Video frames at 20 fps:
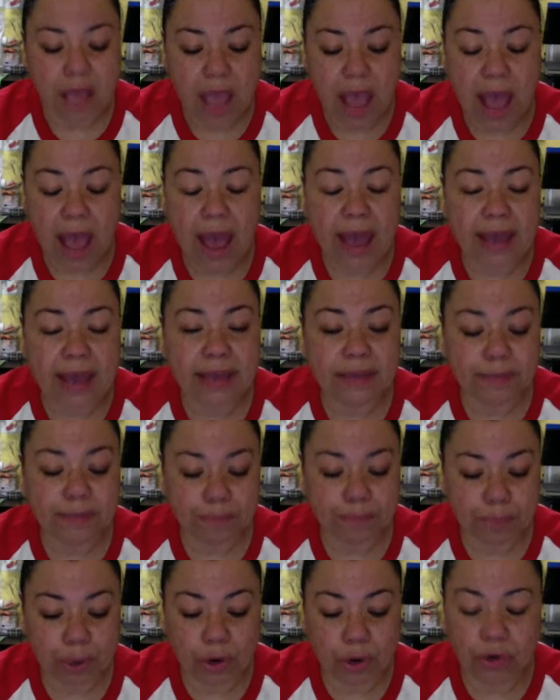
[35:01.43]
I
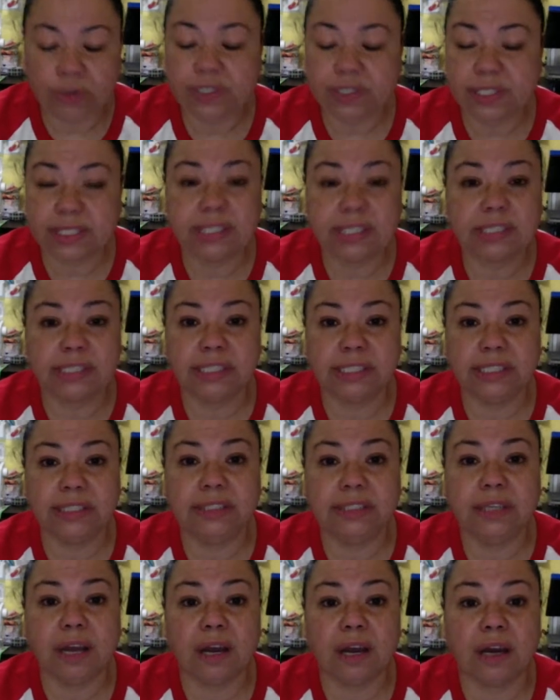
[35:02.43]

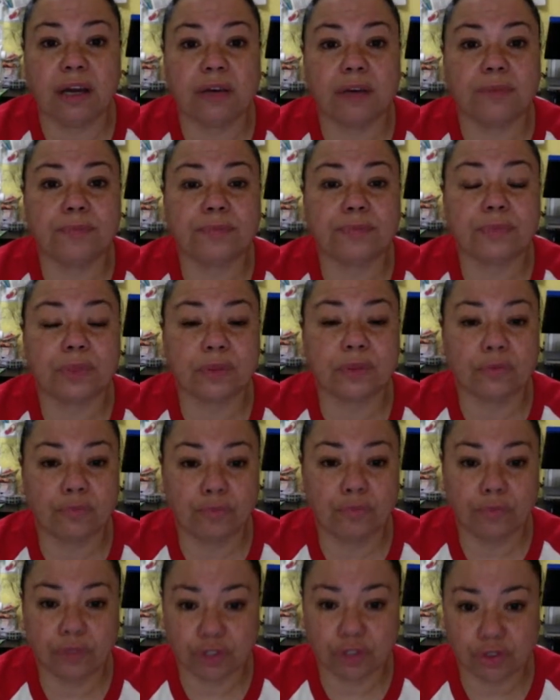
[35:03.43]
personally
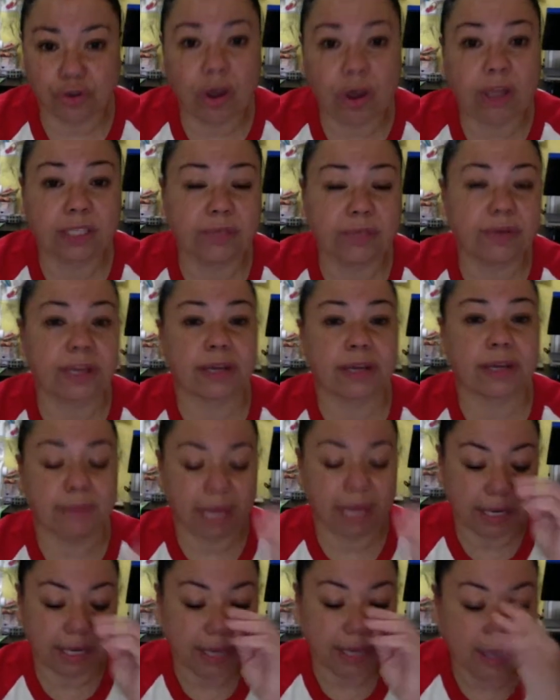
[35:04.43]
strongly
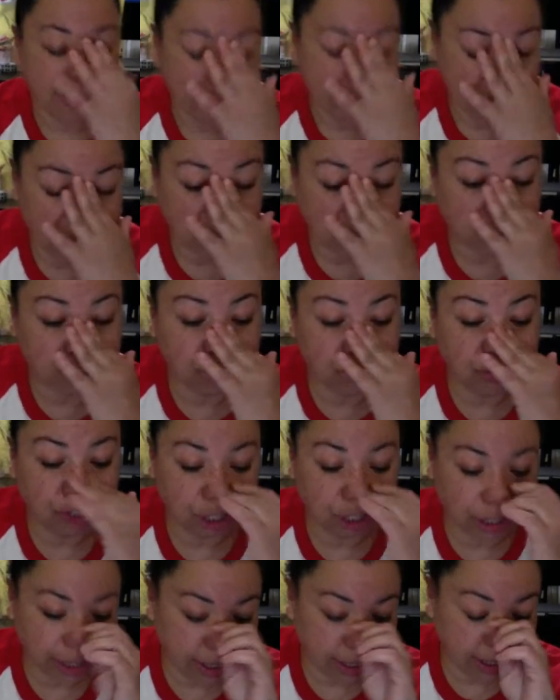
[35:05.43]
recommend that you
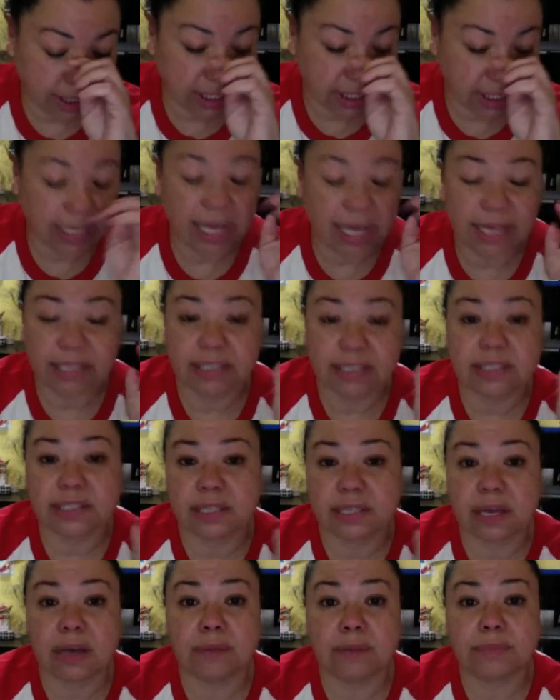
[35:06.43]
look into getting
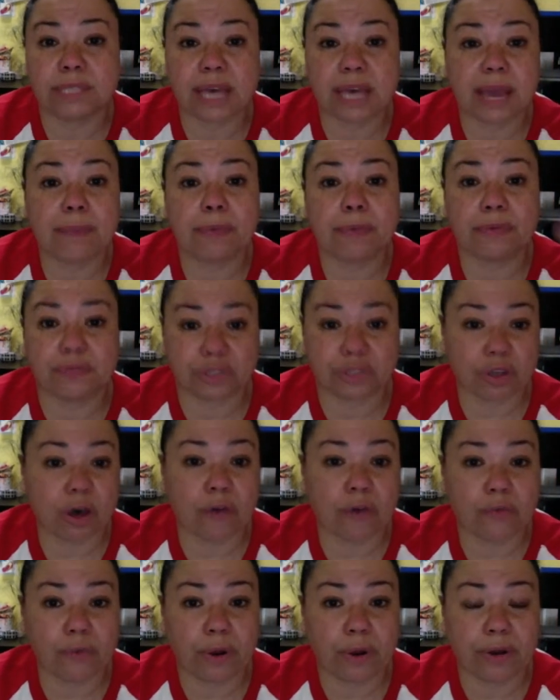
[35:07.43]
some type of
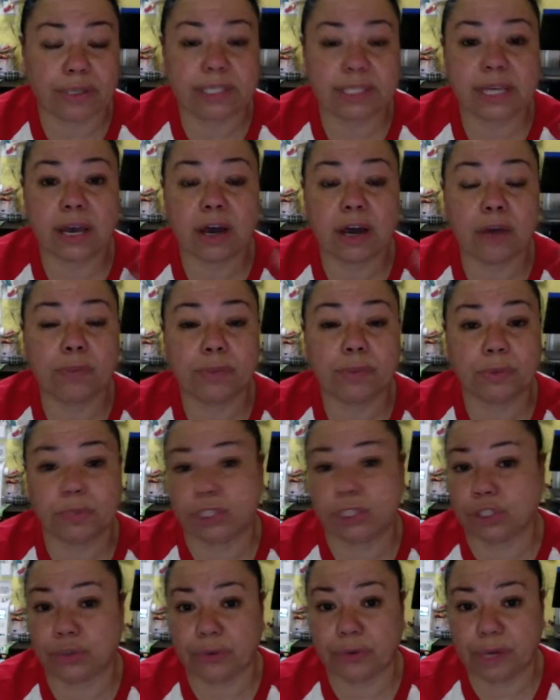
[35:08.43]
software to help you
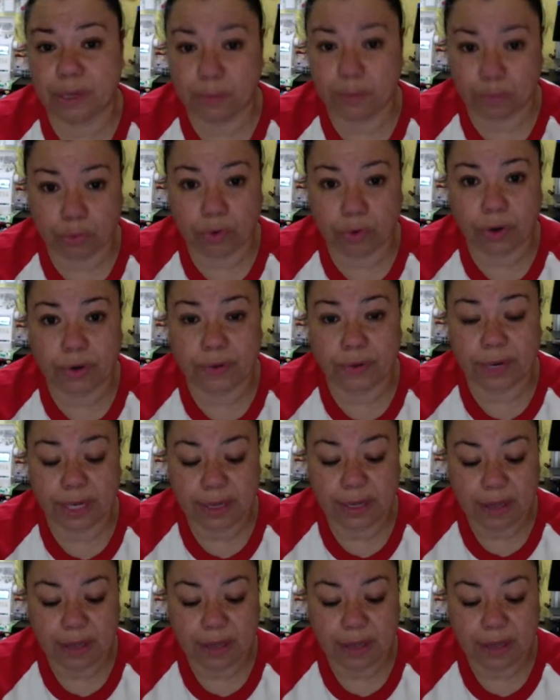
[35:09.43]
with your embroidery.